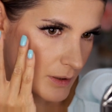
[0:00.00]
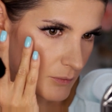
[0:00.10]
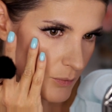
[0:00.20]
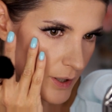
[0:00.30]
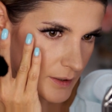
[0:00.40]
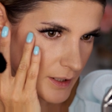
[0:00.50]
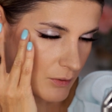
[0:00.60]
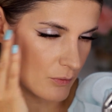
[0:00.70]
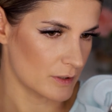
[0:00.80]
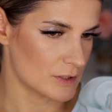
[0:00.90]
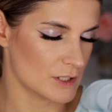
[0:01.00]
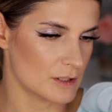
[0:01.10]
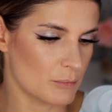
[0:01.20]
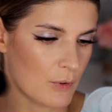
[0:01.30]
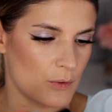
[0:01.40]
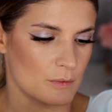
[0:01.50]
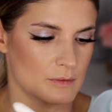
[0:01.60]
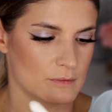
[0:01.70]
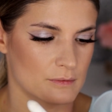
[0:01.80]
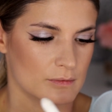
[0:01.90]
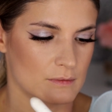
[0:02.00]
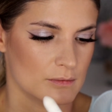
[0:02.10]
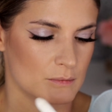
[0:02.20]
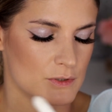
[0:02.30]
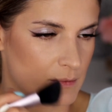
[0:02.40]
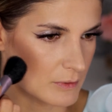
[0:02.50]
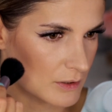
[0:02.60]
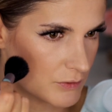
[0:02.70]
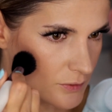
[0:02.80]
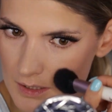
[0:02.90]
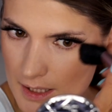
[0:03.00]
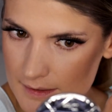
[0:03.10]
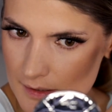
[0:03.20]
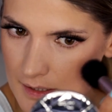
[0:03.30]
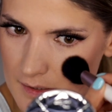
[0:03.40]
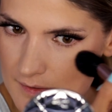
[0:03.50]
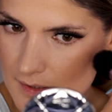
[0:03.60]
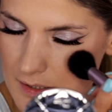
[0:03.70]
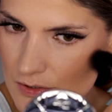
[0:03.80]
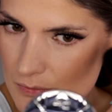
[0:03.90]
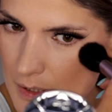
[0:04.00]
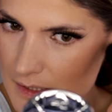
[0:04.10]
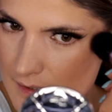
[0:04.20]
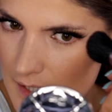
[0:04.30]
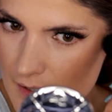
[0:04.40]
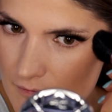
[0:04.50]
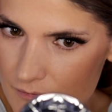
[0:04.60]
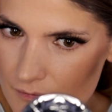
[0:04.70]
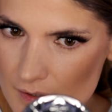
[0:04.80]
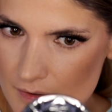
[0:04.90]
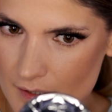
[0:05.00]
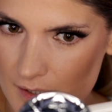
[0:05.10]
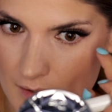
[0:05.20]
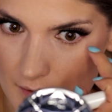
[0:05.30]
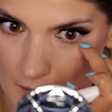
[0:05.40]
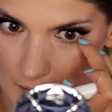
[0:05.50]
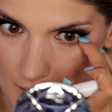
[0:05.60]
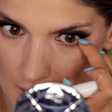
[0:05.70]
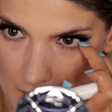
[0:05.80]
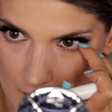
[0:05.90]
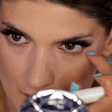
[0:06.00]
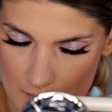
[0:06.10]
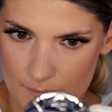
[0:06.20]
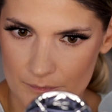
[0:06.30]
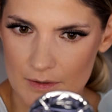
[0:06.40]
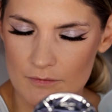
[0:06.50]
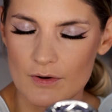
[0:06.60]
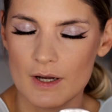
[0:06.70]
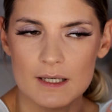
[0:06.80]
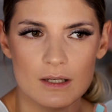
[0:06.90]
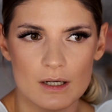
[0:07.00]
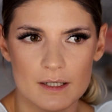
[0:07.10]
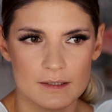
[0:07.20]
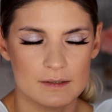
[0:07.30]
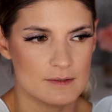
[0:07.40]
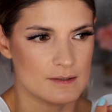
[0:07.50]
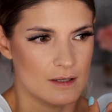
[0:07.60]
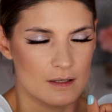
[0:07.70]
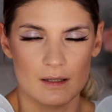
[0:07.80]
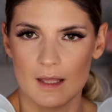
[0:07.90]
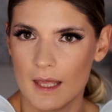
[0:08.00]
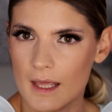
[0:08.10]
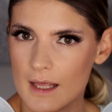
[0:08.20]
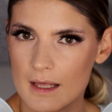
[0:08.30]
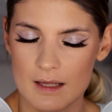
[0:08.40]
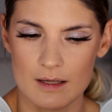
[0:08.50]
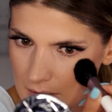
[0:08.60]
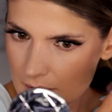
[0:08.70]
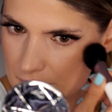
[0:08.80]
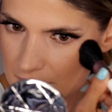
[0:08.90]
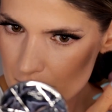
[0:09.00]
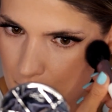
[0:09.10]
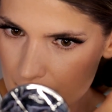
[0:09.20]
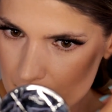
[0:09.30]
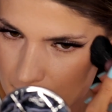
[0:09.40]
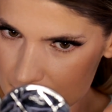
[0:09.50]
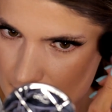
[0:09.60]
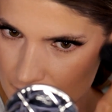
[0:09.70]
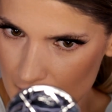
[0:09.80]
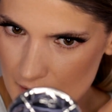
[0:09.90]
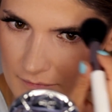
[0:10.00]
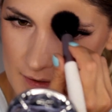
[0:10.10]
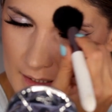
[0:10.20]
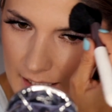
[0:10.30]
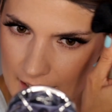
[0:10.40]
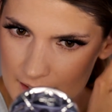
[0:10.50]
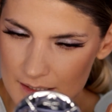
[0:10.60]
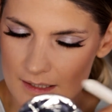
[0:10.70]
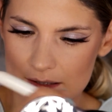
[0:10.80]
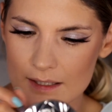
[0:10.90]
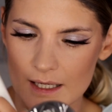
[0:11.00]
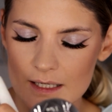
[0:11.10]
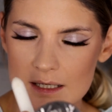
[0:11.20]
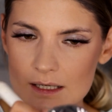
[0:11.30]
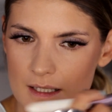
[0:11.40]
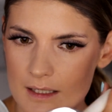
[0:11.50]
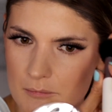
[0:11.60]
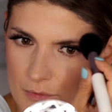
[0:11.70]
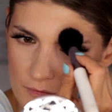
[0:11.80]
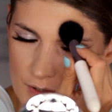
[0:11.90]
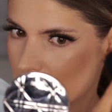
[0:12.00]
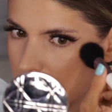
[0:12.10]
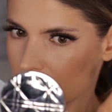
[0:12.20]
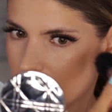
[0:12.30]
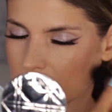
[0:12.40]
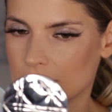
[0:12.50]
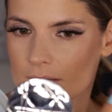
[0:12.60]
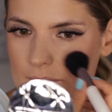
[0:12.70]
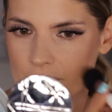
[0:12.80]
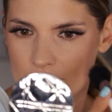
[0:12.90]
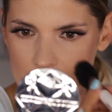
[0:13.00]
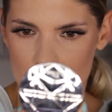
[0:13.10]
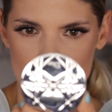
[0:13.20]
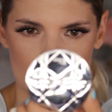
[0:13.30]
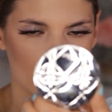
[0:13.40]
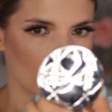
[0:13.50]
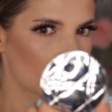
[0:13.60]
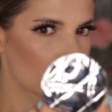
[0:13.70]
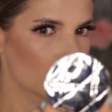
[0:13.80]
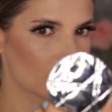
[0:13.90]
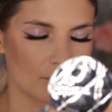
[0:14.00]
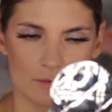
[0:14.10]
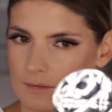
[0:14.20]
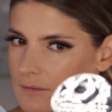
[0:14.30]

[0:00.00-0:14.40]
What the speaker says: right here on the cheekbone, which I'm gonna do. Highlighter accentuates everything, like fine lines, hair, lumps and bumps. If you have like anything, any imperfection, it's gonna be more visible than